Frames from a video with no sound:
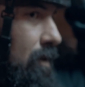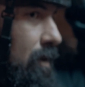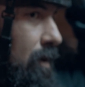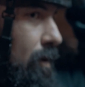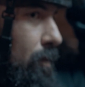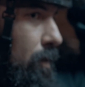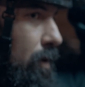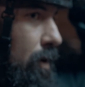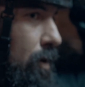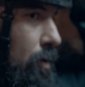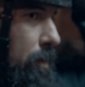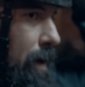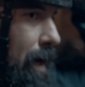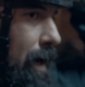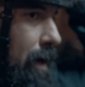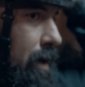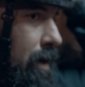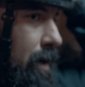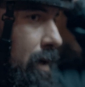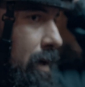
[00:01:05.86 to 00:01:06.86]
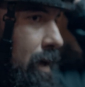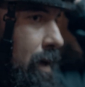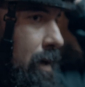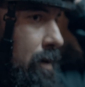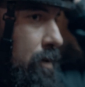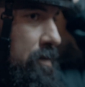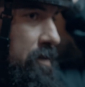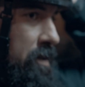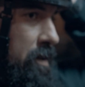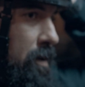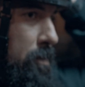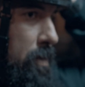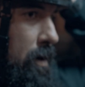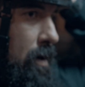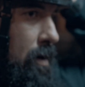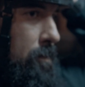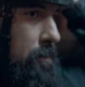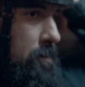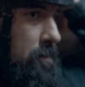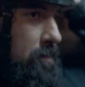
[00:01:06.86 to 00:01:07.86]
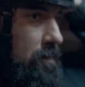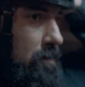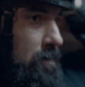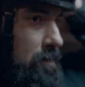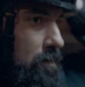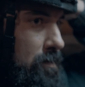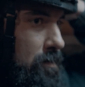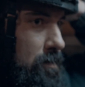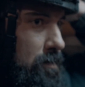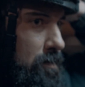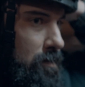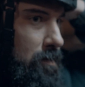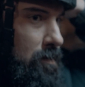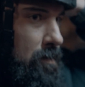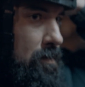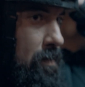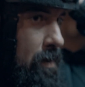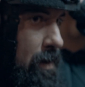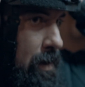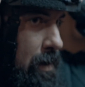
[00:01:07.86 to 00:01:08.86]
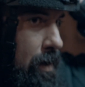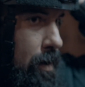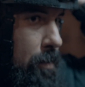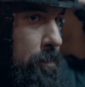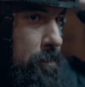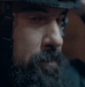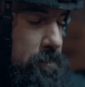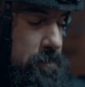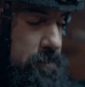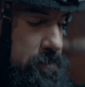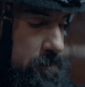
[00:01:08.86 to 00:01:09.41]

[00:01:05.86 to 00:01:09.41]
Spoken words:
and then we'll go back in again using the palm and up.